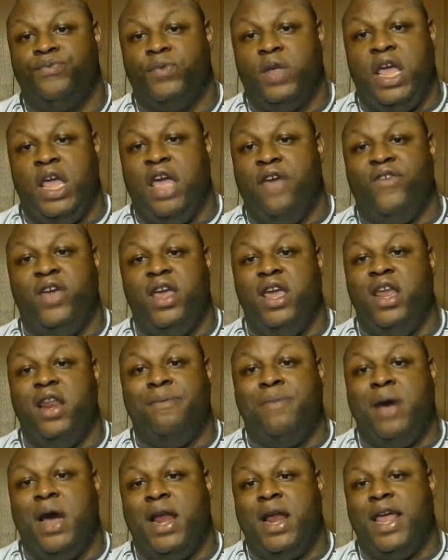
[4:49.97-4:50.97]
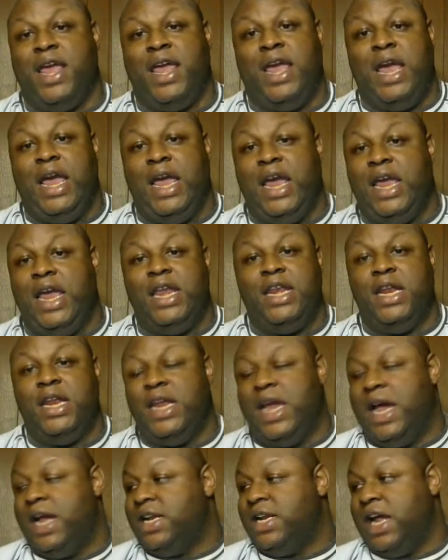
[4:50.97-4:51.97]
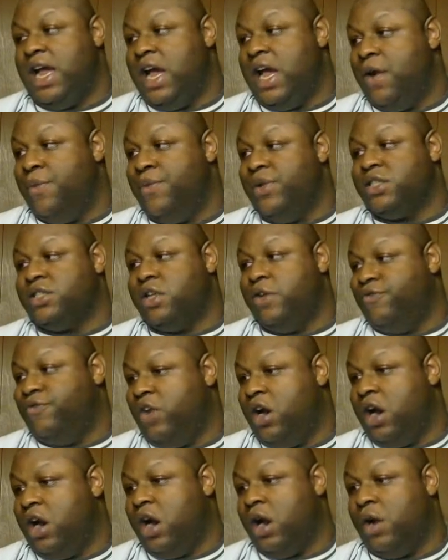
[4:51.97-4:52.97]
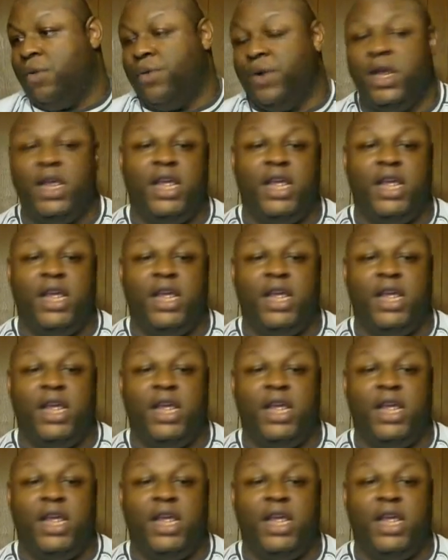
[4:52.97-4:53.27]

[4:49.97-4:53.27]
If anybody had ended that time with Safari,